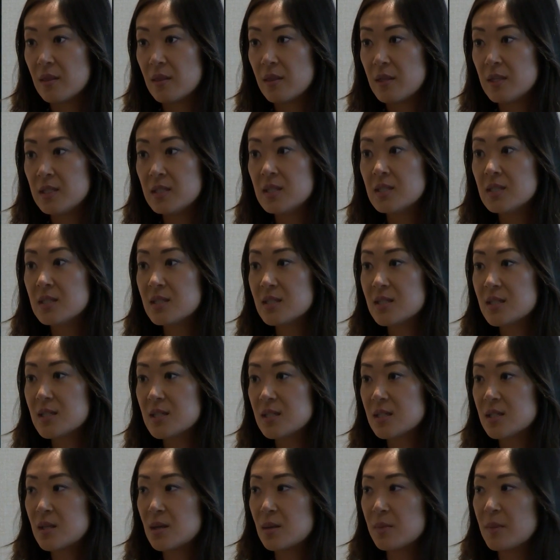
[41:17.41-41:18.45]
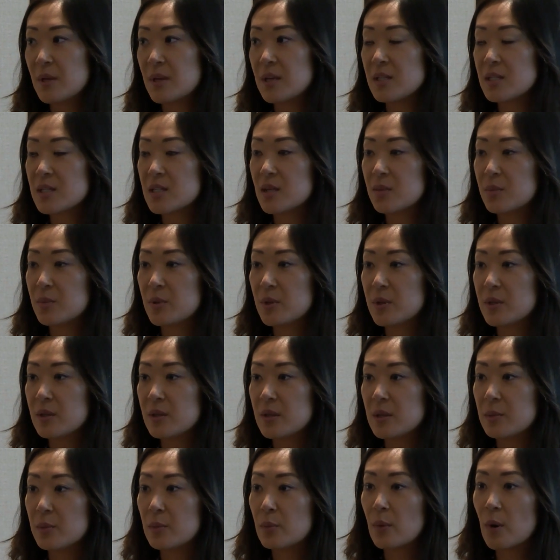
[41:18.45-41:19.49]
This is a system that is
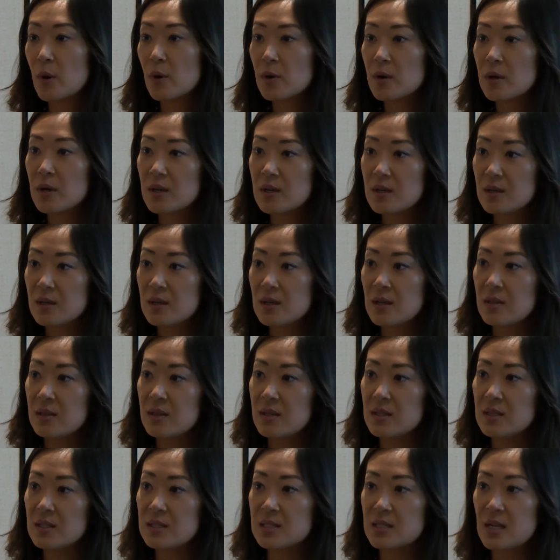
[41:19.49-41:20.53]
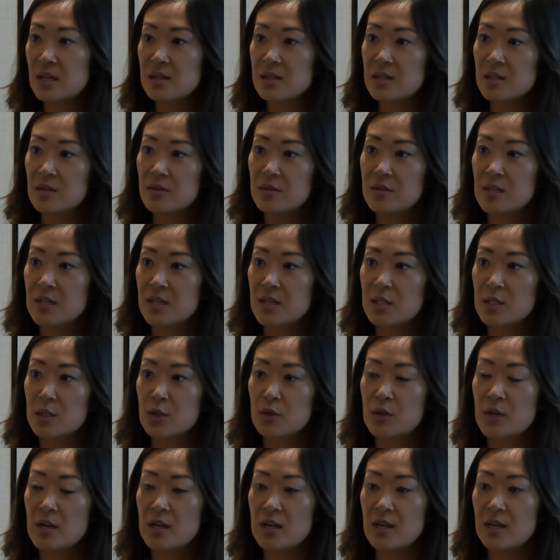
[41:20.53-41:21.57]
completely broken in the incentives that it's
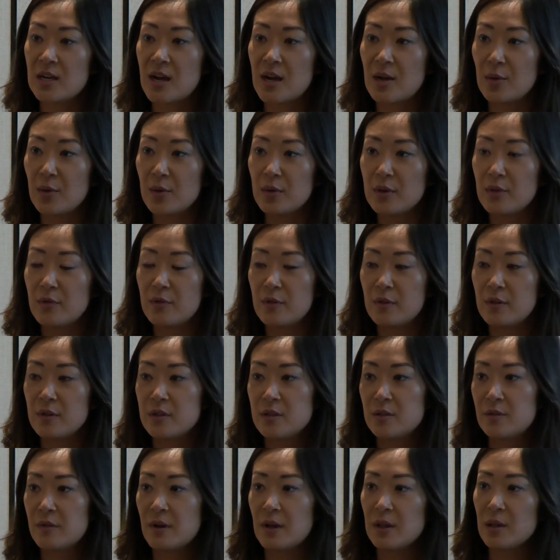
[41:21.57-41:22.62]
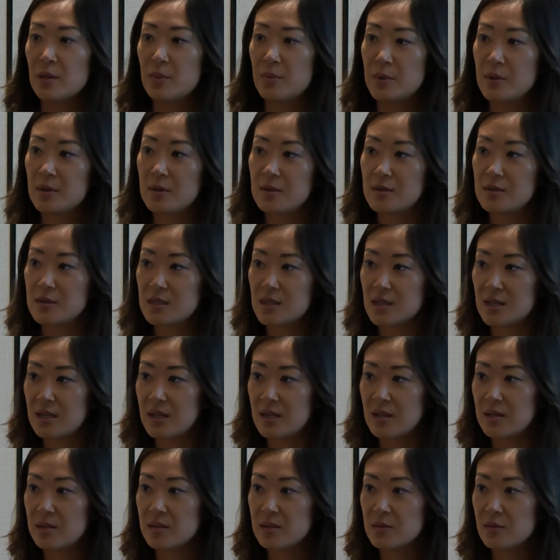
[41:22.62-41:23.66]
creating, not only for the developers
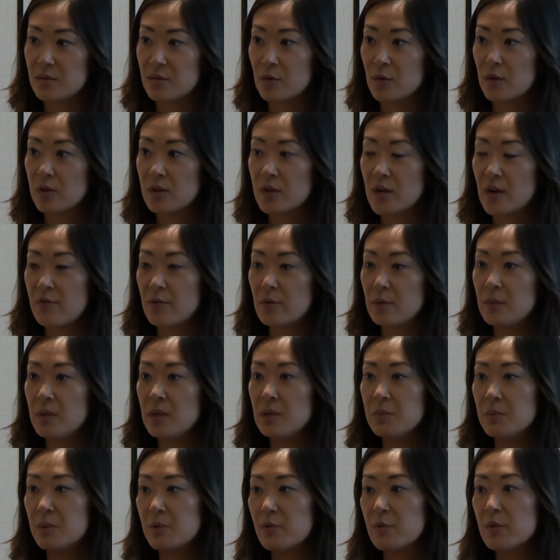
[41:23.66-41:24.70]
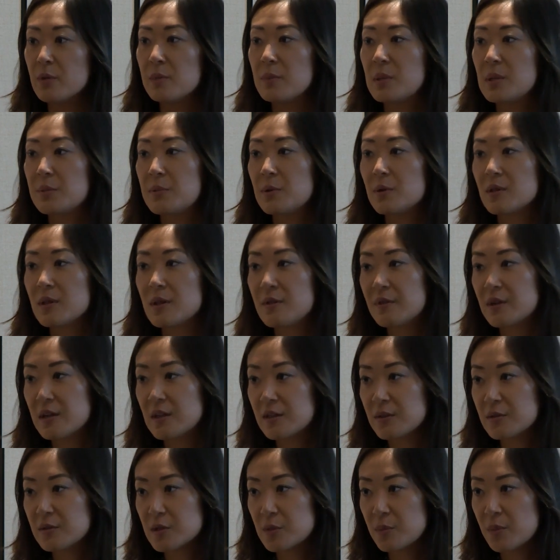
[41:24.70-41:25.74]
and for the government, but for the people living
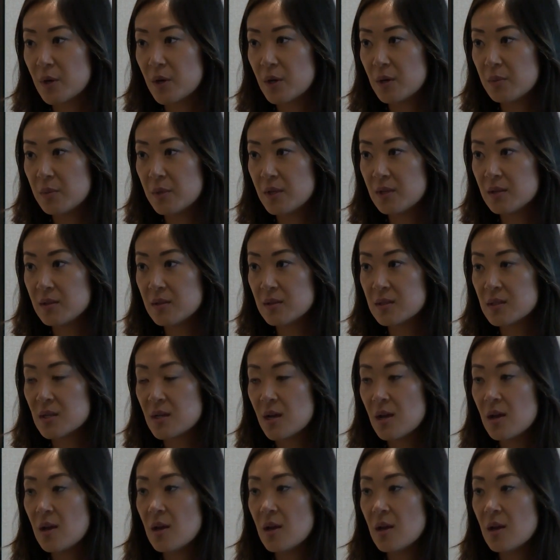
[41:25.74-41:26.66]
in those apartments.